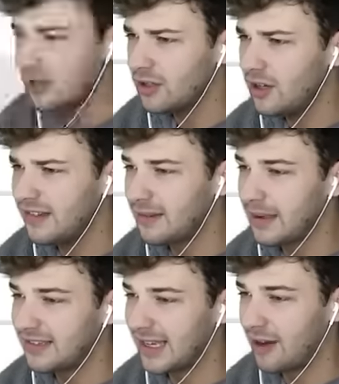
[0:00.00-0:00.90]
Look at all these
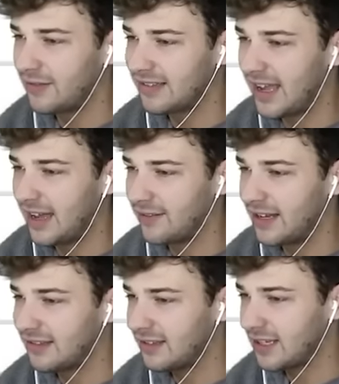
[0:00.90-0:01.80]
amazing outfits I have,
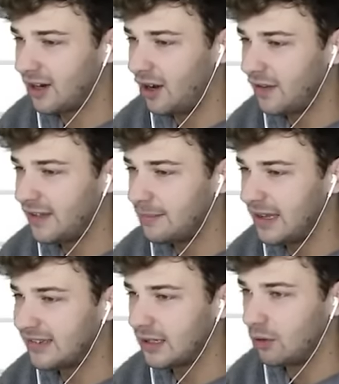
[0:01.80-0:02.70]
guys. Look at all the amazing,